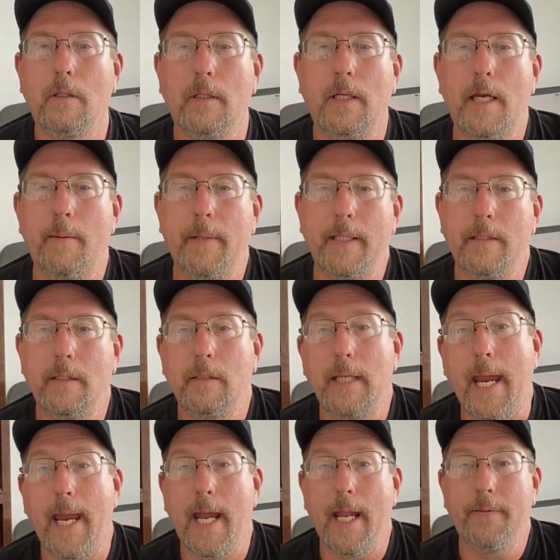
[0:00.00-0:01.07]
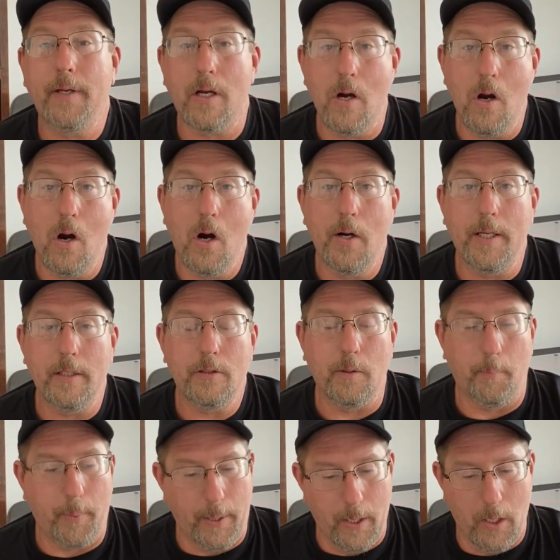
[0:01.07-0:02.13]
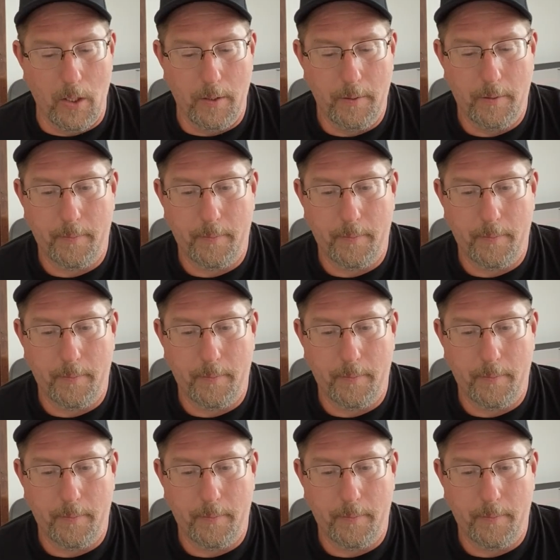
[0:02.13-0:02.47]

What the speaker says: Emmett and the car disappeared.